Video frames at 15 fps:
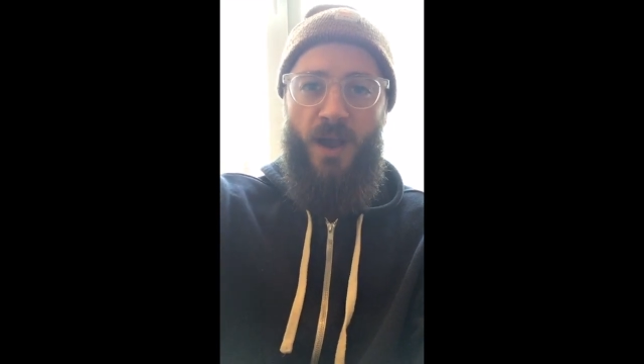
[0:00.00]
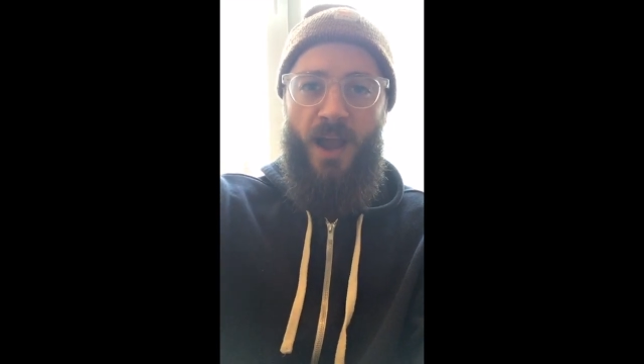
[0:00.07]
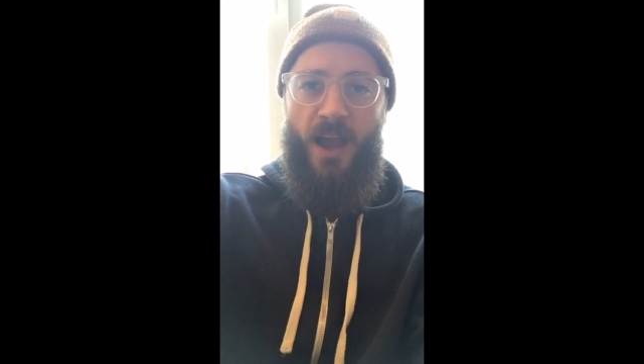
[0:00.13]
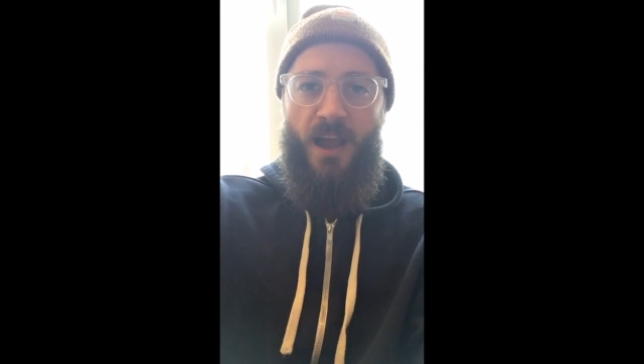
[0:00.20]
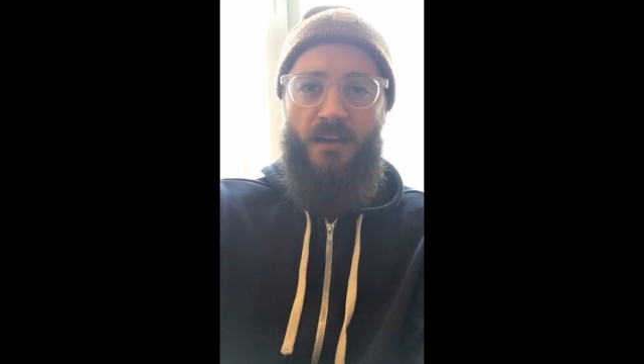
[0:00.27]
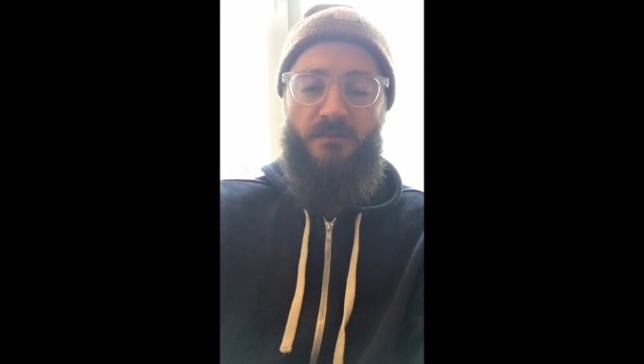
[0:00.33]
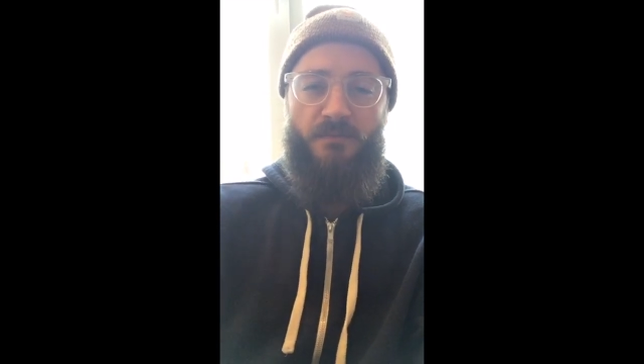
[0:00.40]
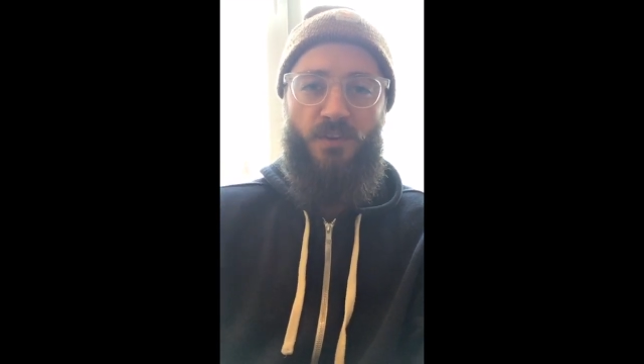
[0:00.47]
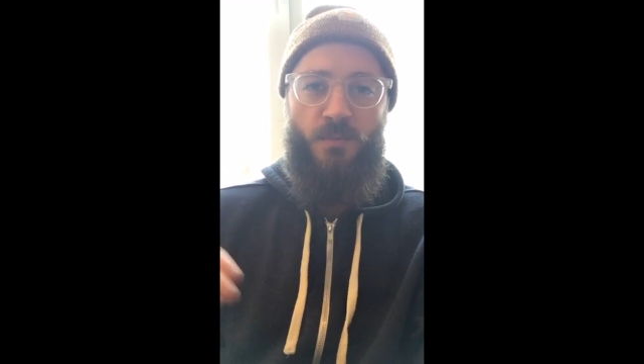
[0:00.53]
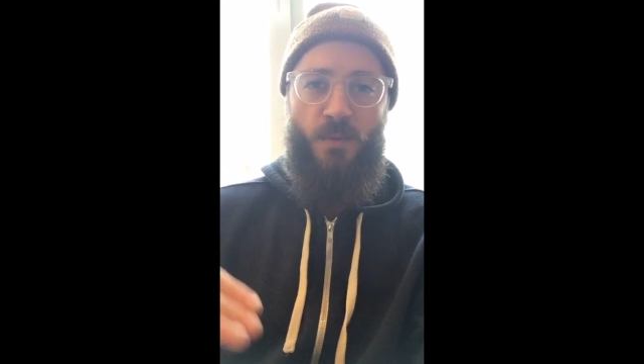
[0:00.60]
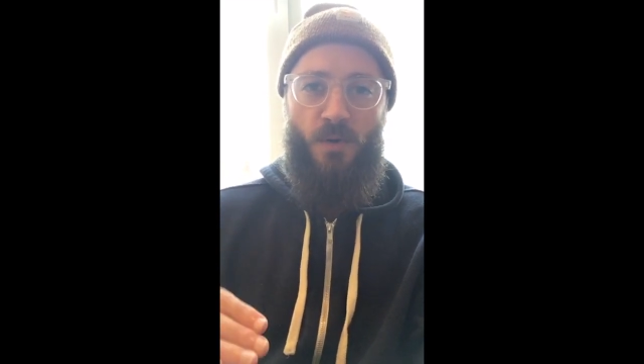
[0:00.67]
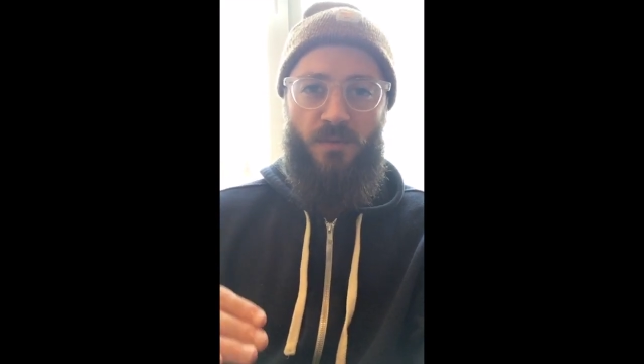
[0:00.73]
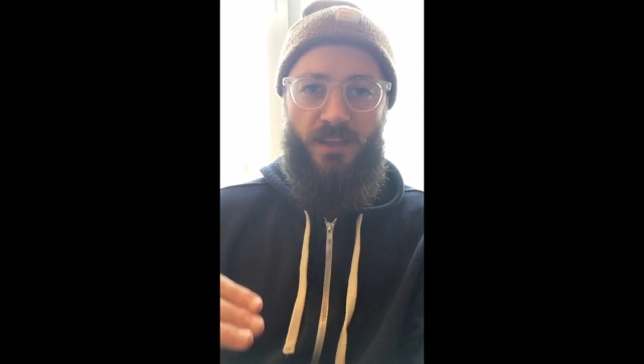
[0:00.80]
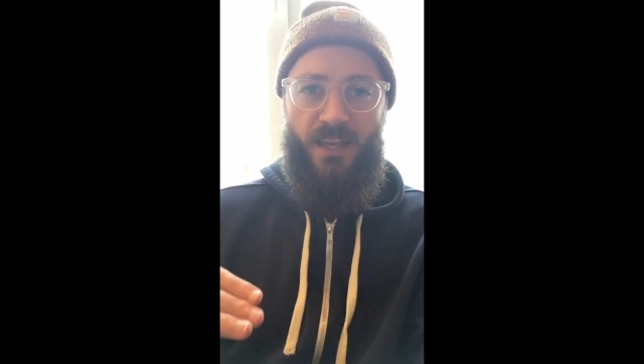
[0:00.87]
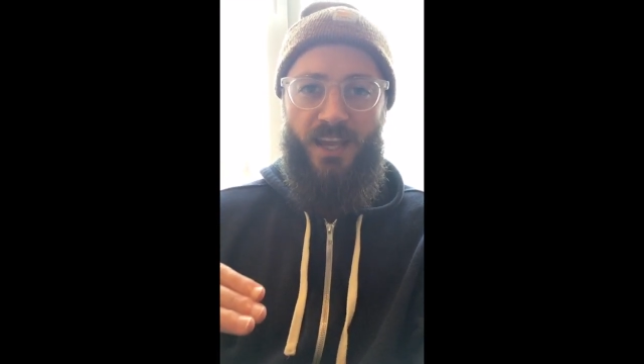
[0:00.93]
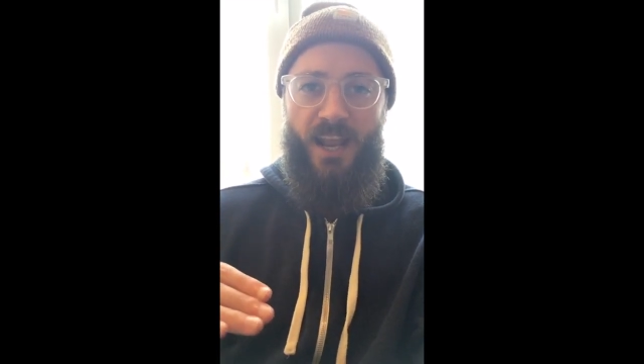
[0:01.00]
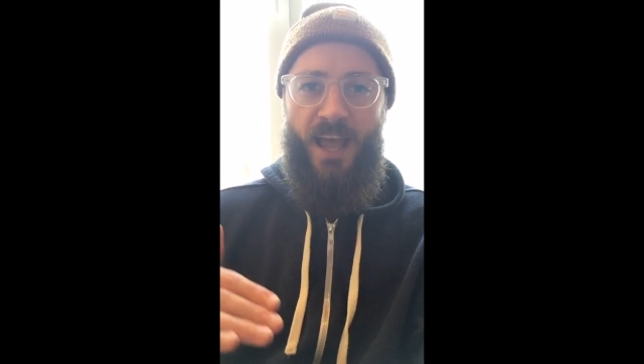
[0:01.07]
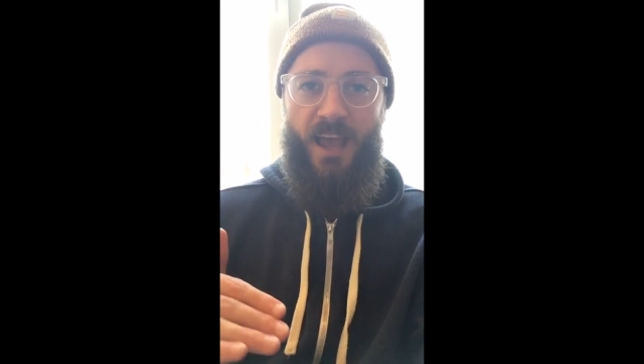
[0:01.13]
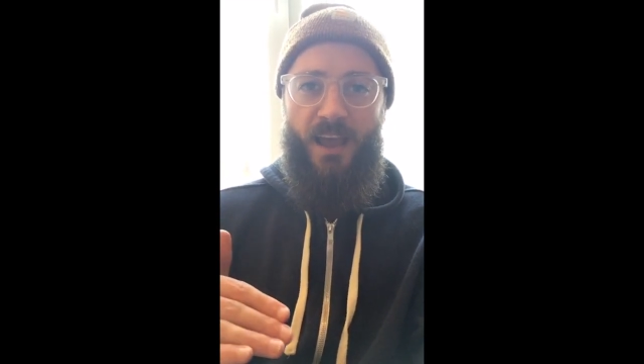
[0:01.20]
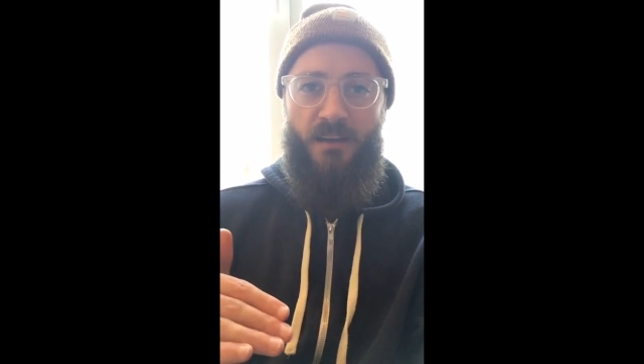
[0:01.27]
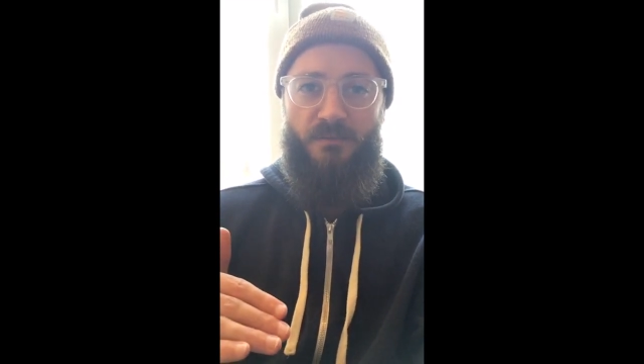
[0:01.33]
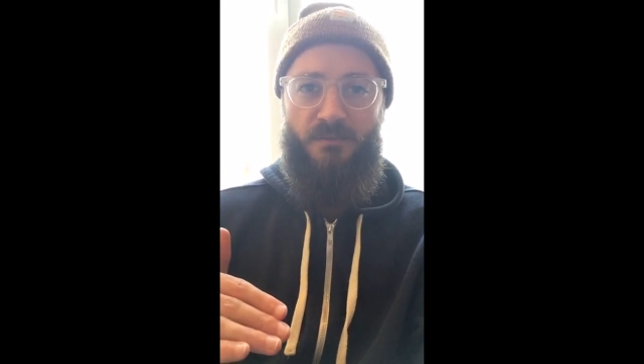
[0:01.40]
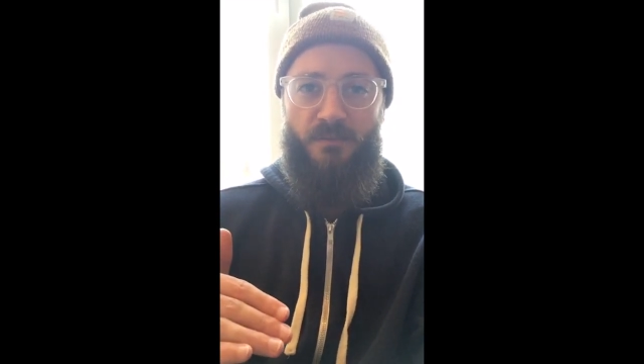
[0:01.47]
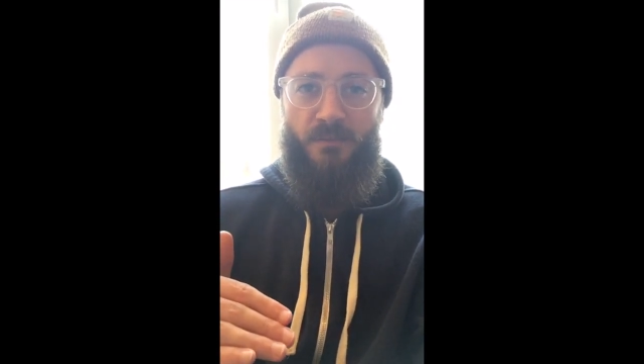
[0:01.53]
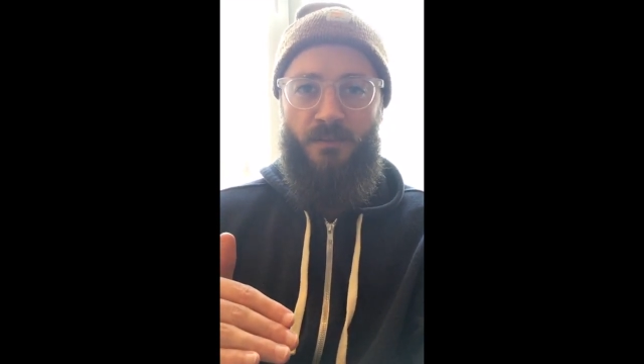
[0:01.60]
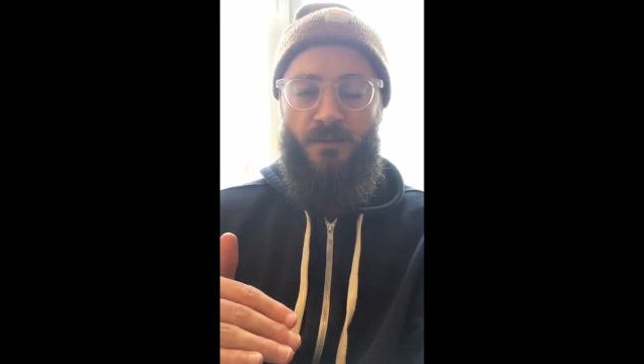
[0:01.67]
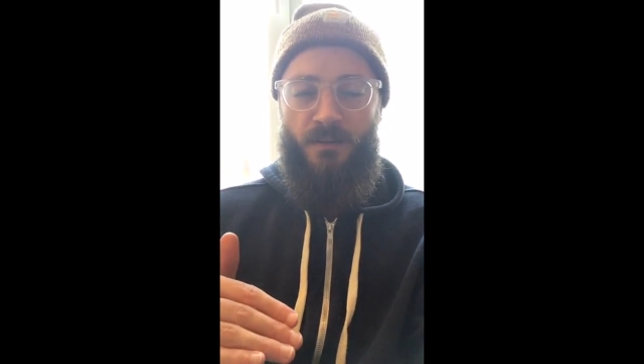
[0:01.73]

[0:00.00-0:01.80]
half, you both get half,